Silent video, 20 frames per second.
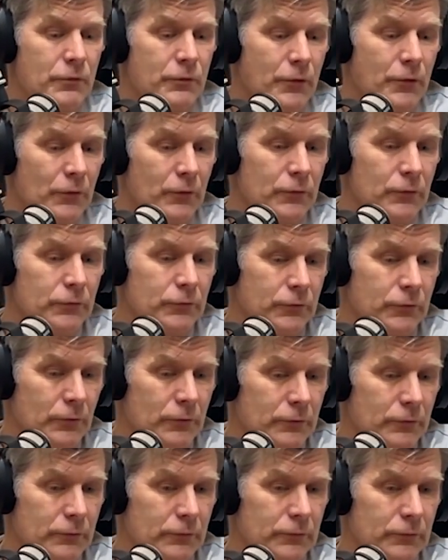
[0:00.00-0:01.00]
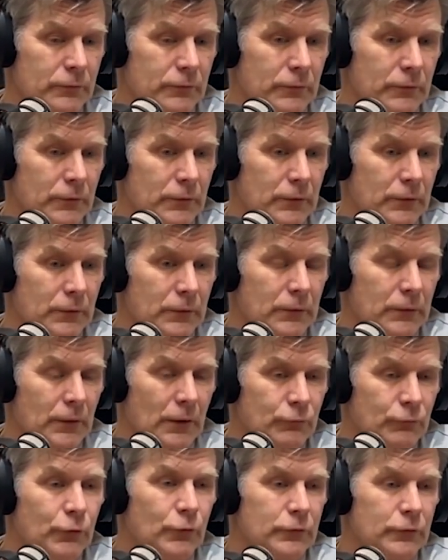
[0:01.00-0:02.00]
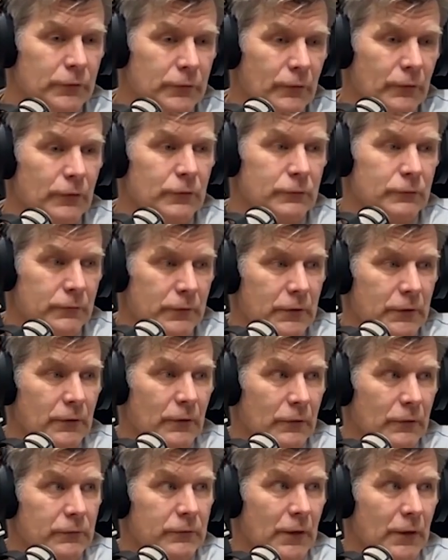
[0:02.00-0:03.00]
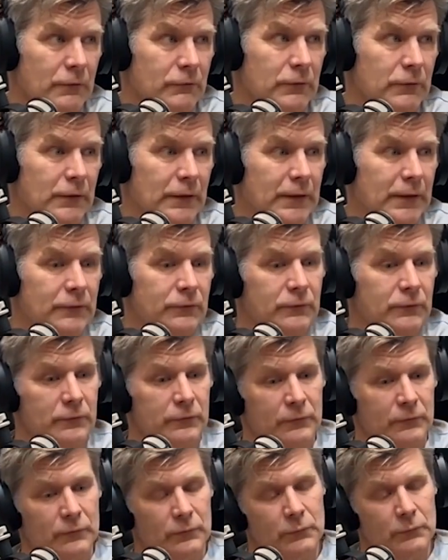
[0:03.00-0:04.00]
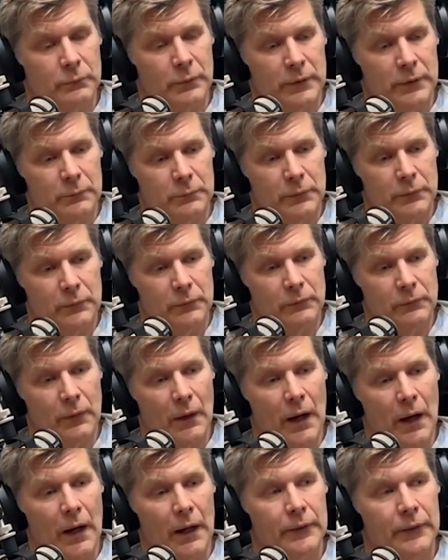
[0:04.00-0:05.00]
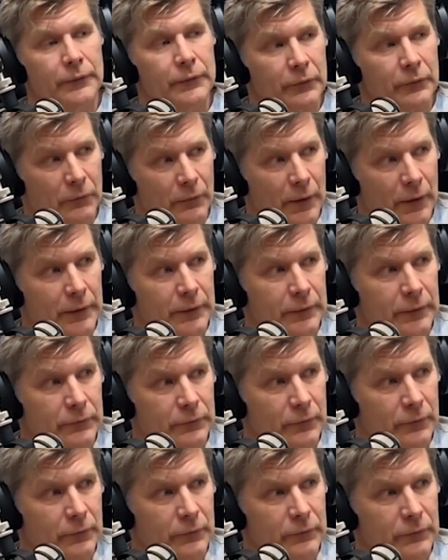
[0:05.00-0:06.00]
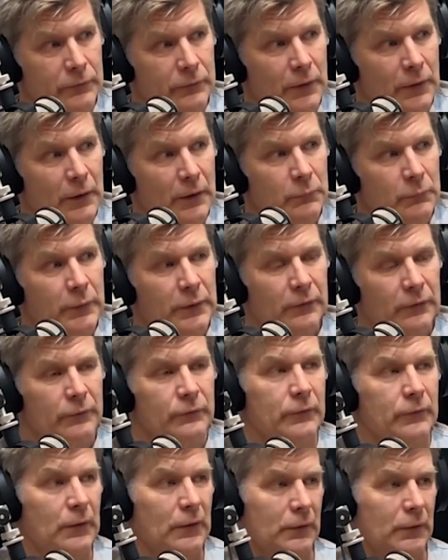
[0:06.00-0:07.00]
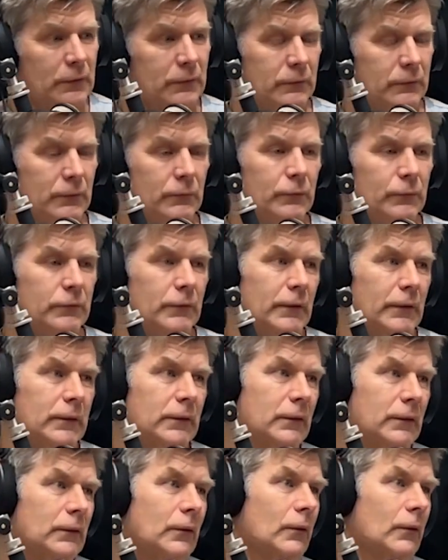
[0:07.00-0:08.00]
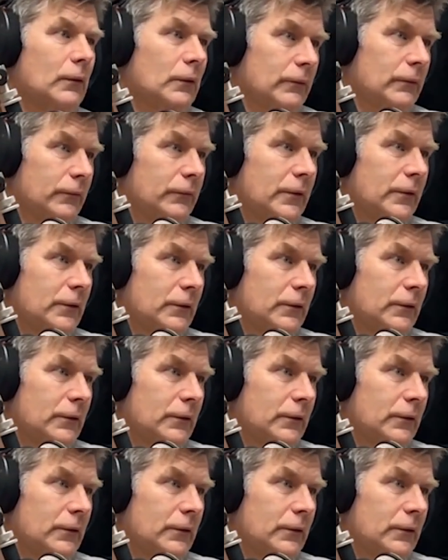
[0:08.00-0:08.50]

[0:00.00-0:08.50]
Those dogs... Unfortunately, those videos have led to people undergrading dogs because it was like go and